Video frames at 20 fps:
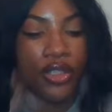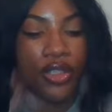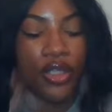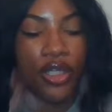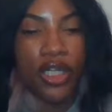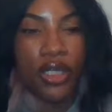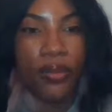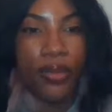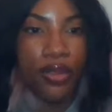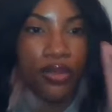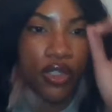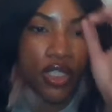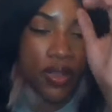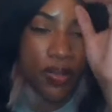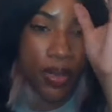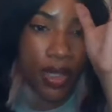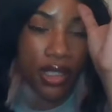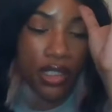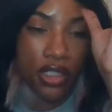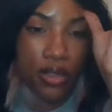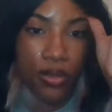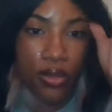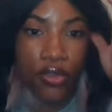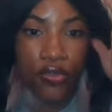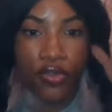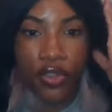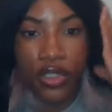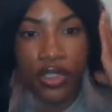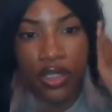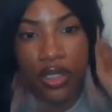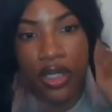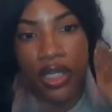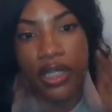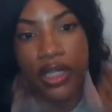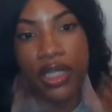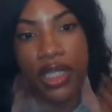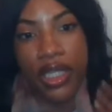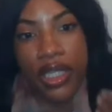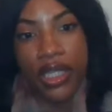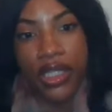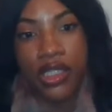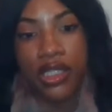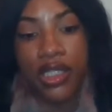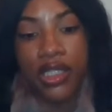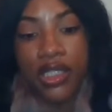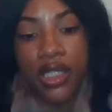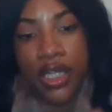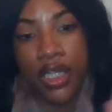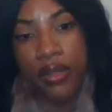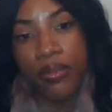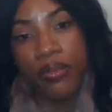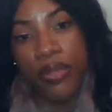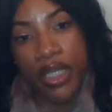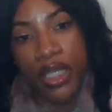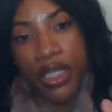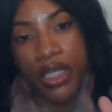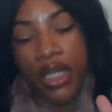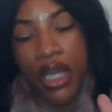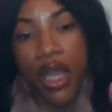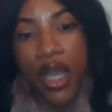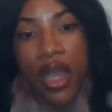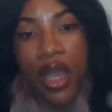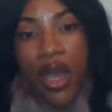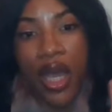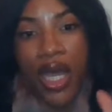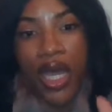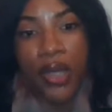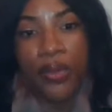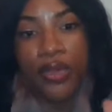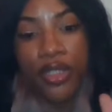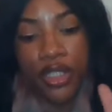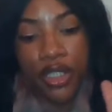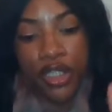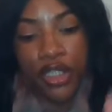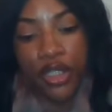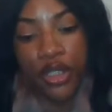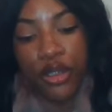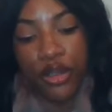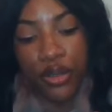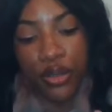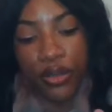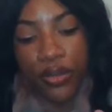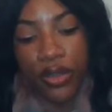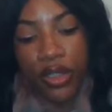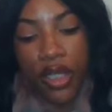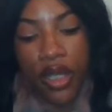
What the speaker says: You're going to be responsible for certain things. It's going to be up to you.